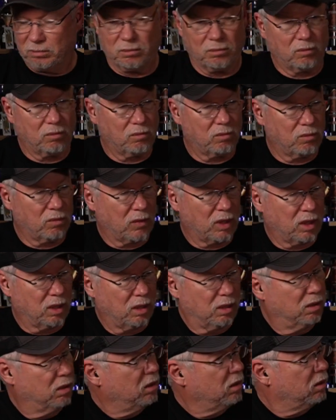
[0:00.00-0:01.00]

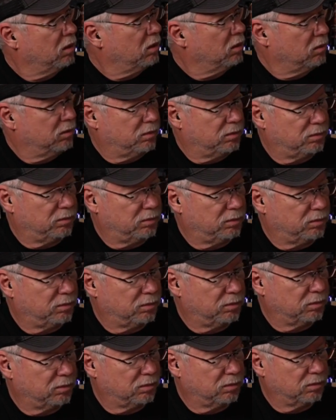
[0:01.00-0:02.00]

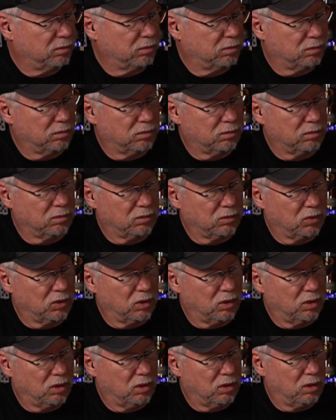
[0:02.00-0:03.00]

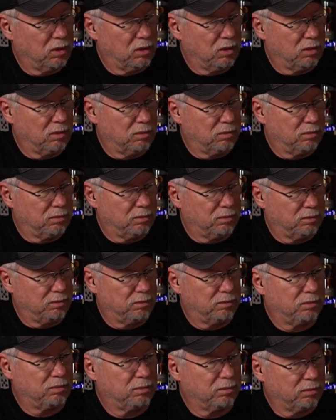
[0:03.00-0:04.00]

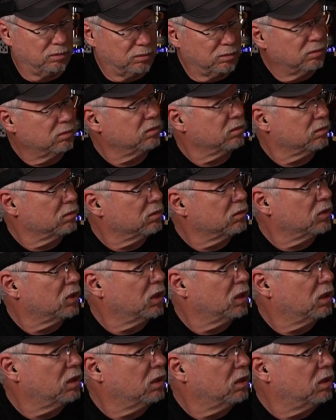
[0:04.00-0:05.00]

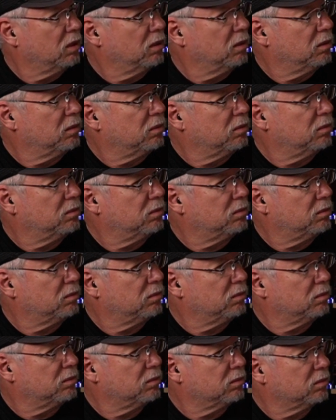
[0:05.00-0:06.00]

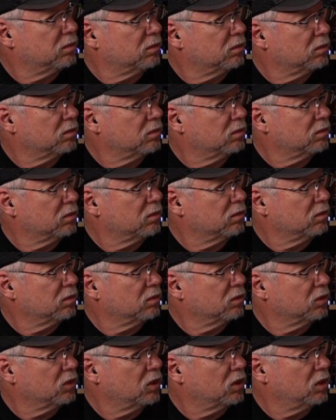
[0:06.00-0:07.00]

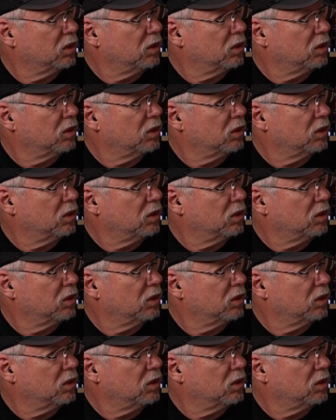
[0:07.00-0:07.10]
(not speaking)